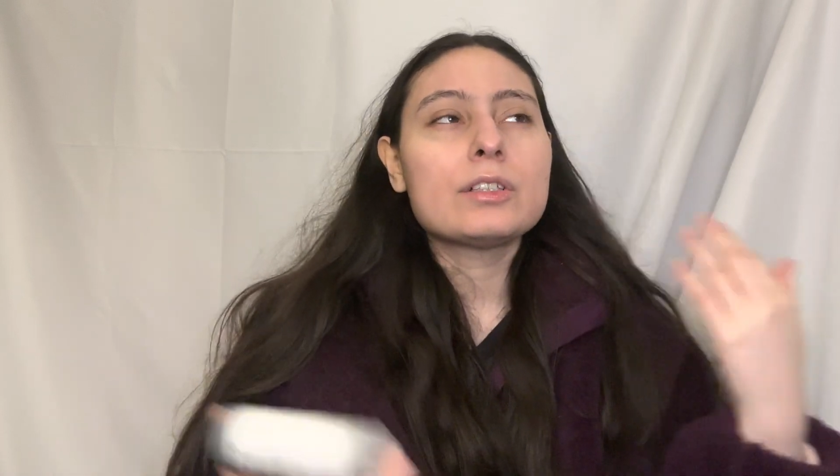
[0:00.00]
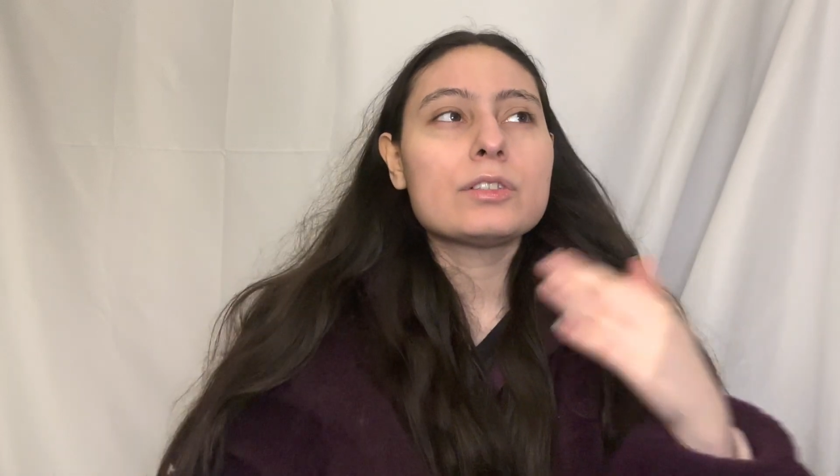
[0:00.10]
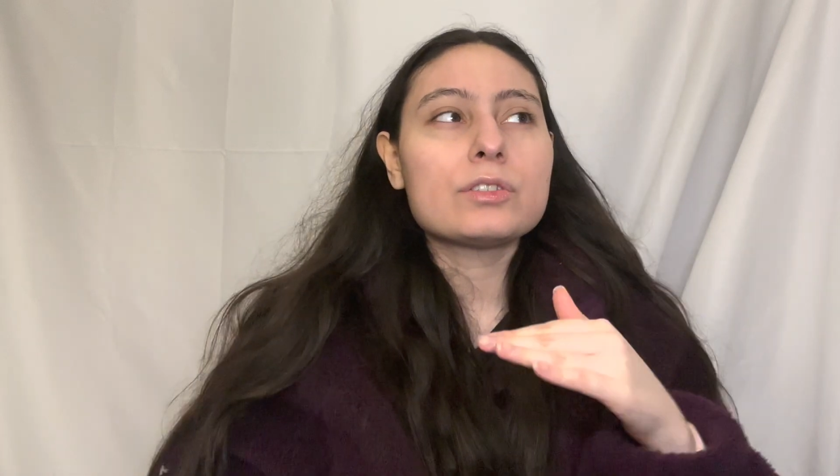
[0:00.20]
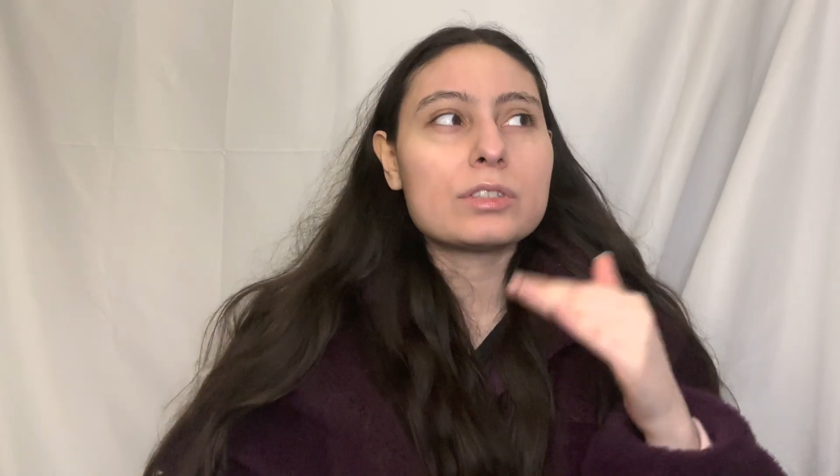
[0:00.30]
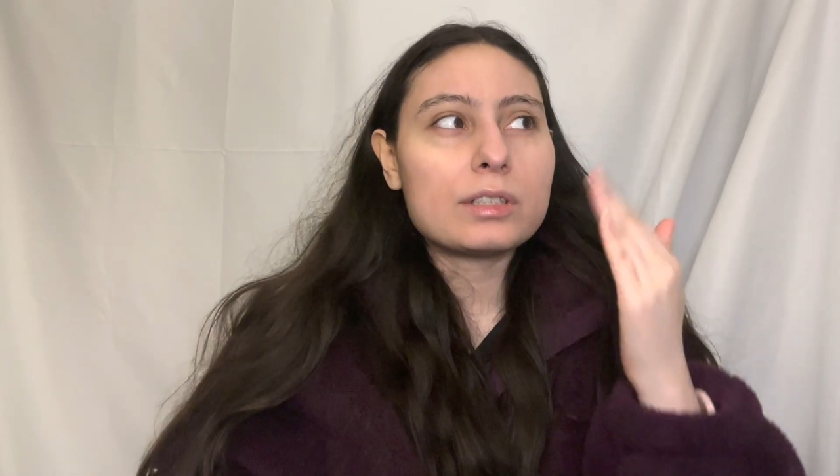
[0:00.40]

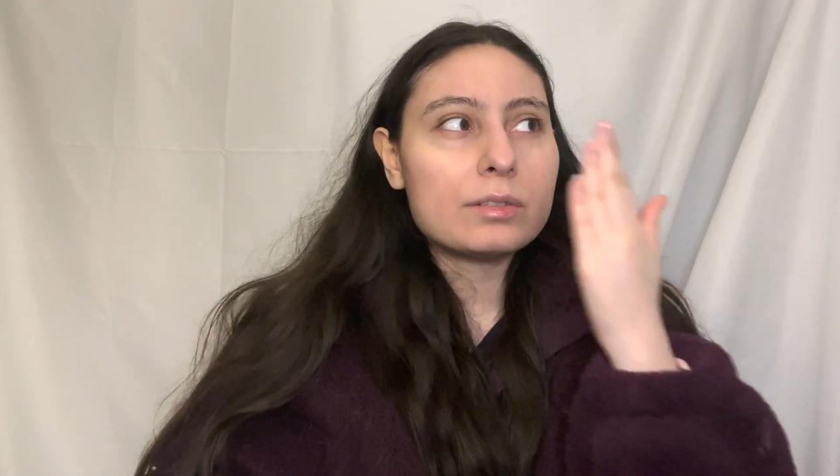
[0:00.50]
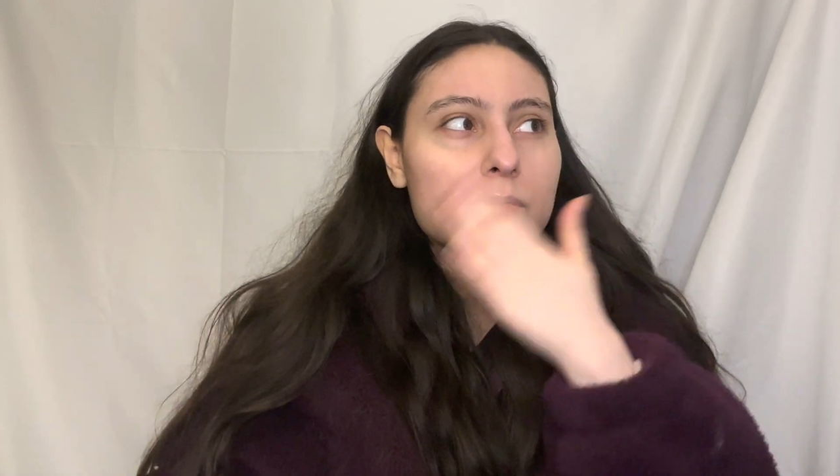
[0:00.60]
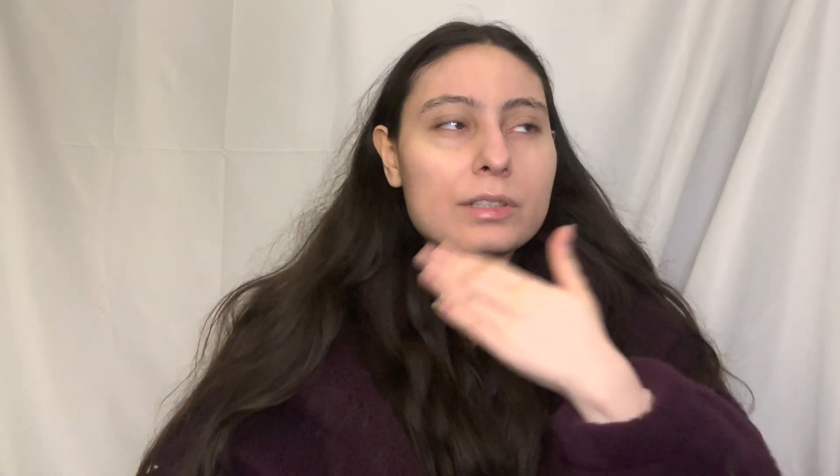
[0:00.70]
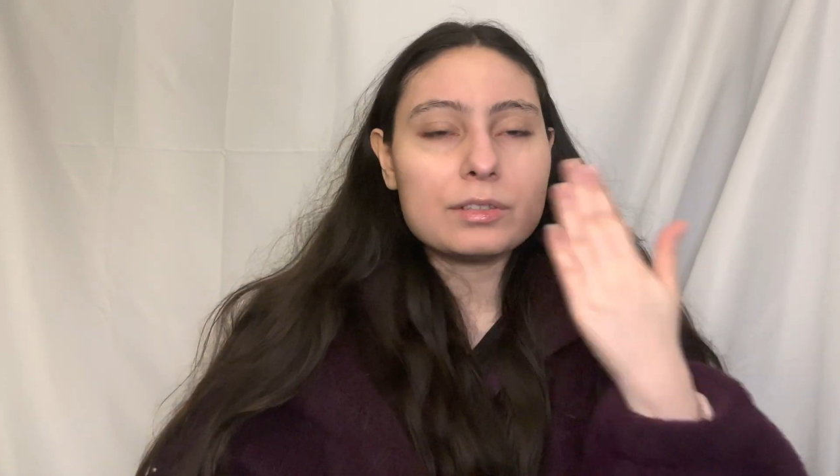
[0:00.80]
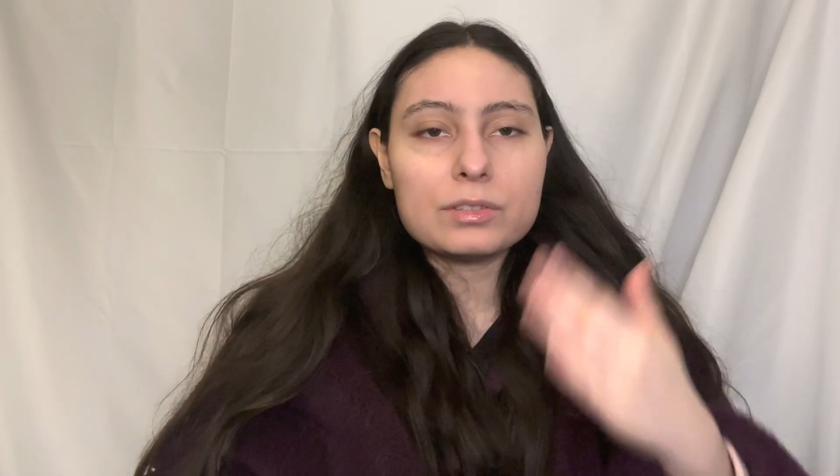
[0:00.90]
Usually
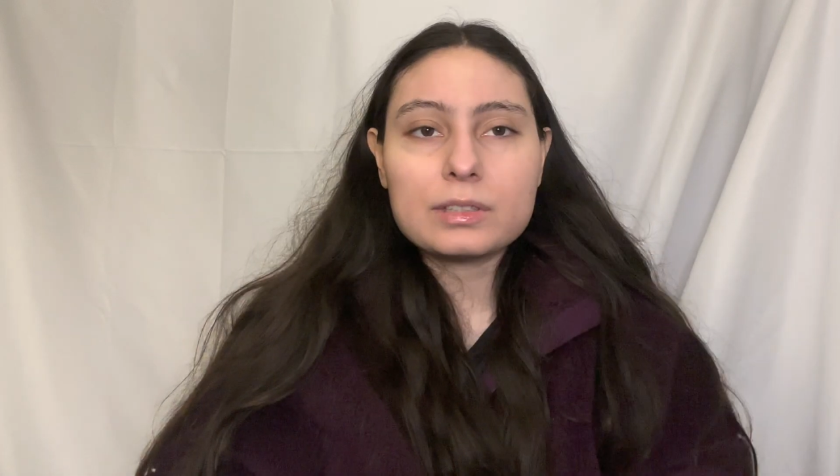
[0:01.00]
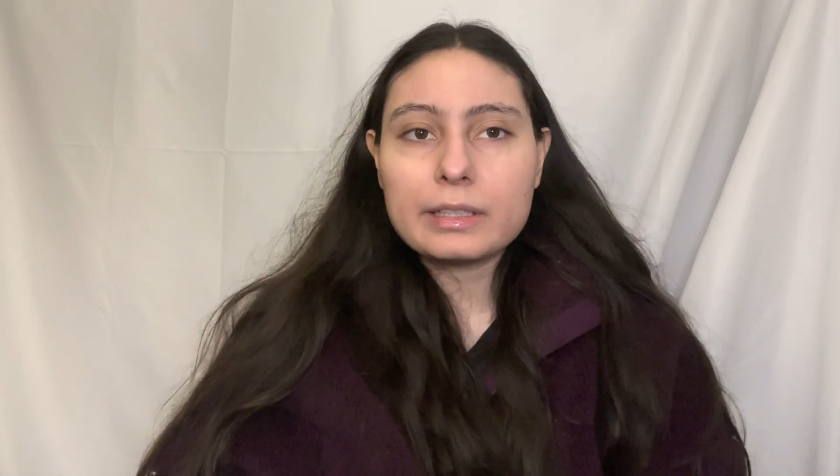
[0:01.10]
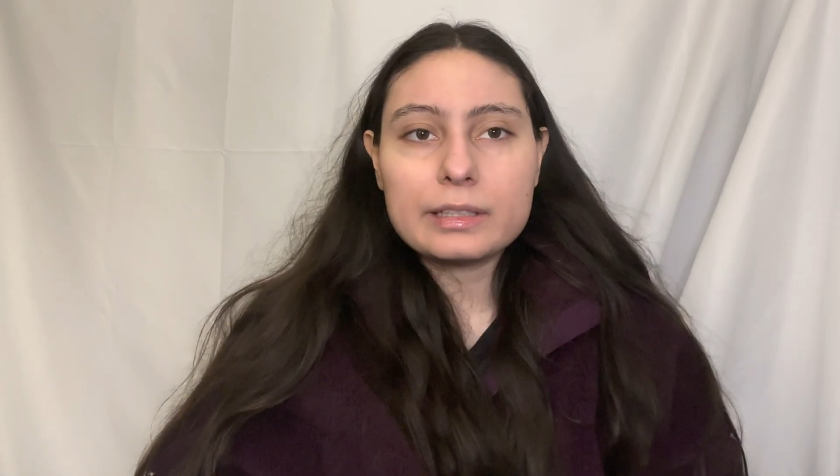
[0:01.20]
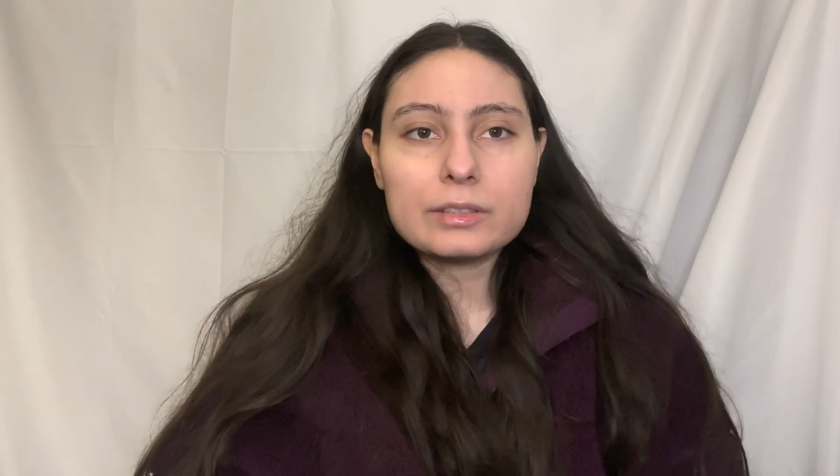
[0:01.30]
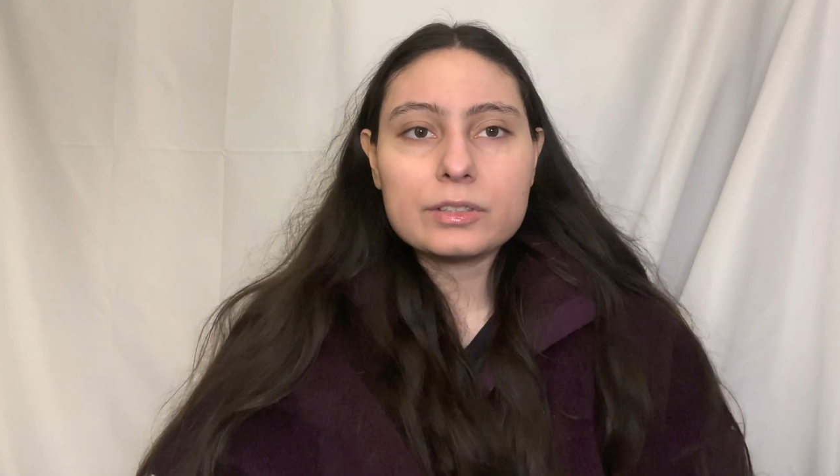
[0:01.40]
when I use
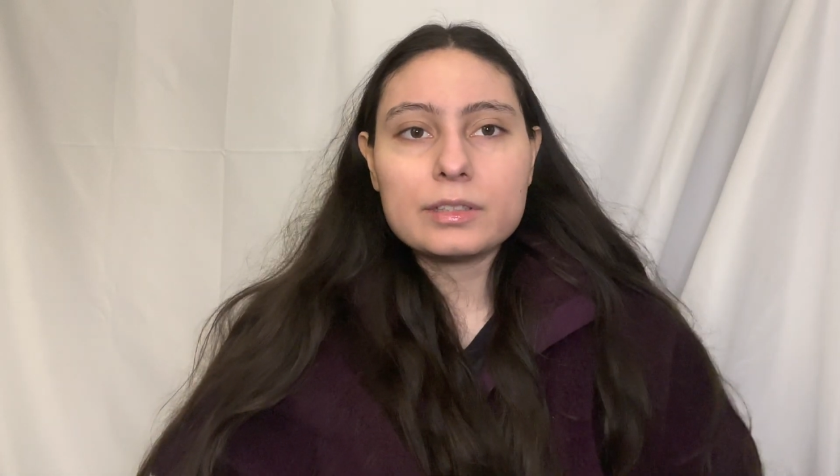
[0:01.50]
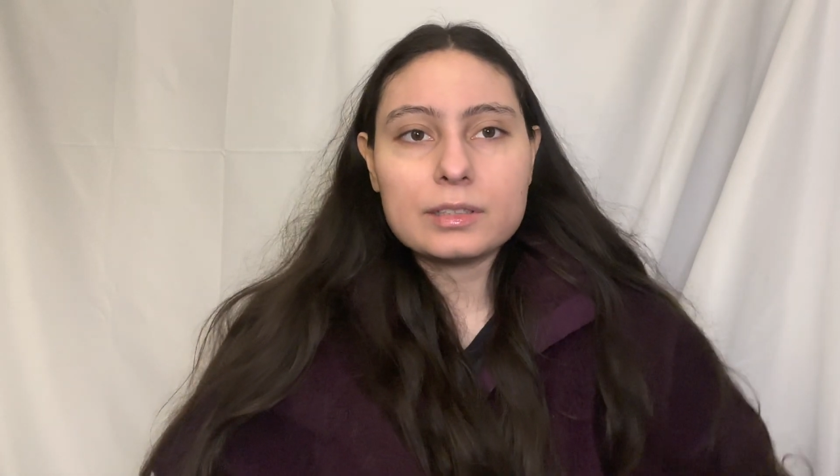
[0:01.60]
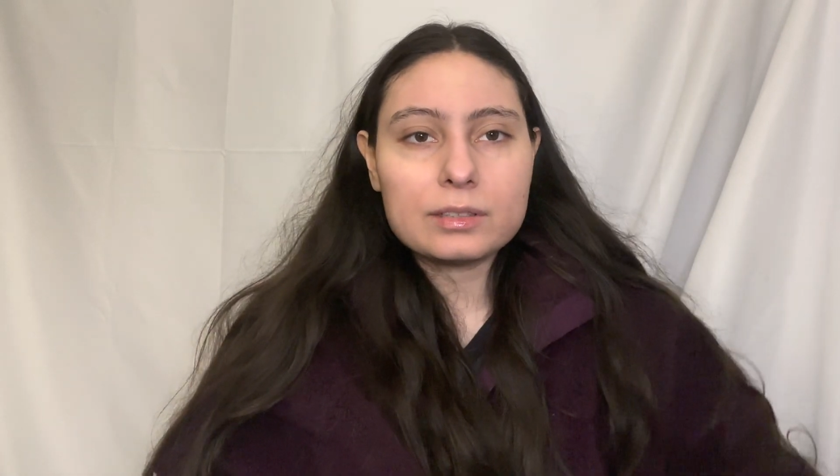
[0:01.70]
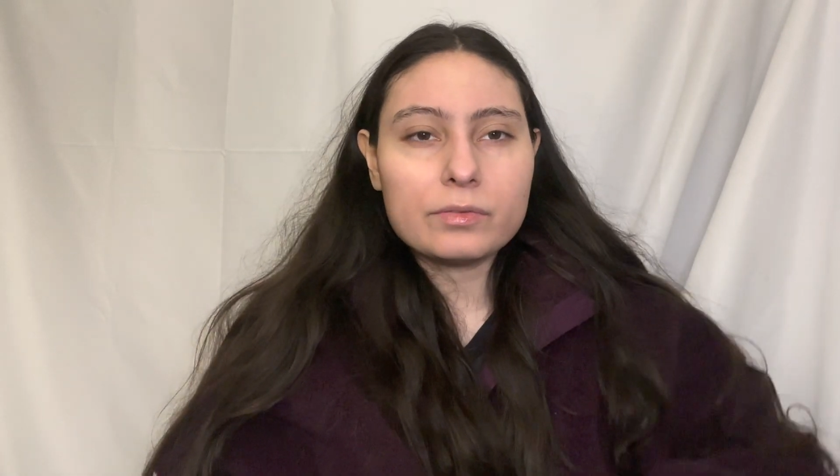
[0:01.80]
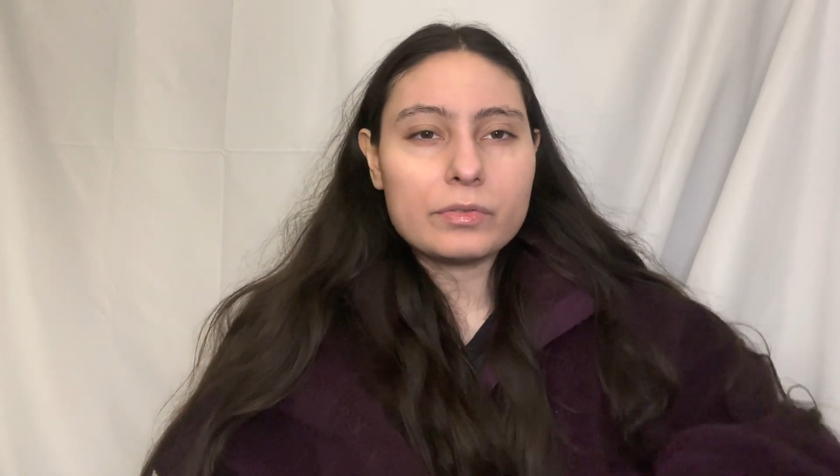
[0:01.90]
cleanser it doesn't